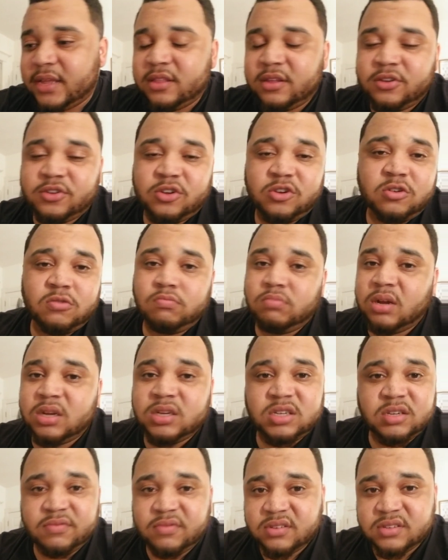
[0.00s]
There's a whole
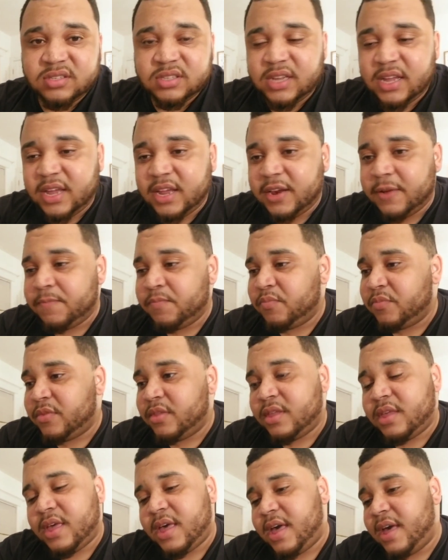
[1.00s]
bunch of us that
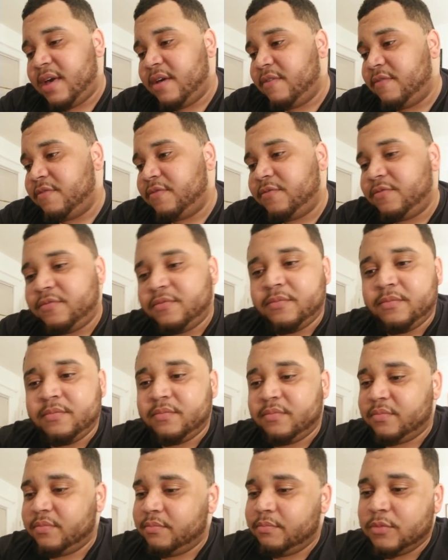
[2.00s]
have
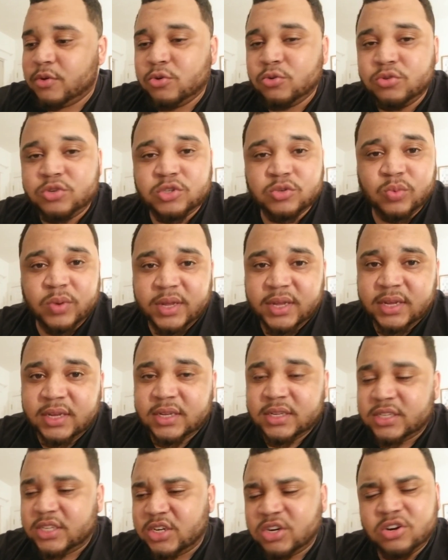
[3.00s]
mood
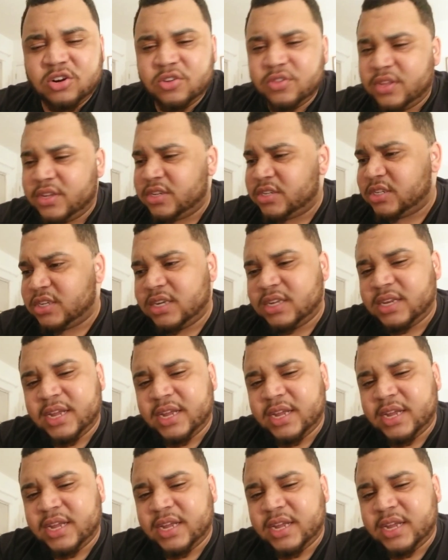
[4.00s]
swings and all this shit.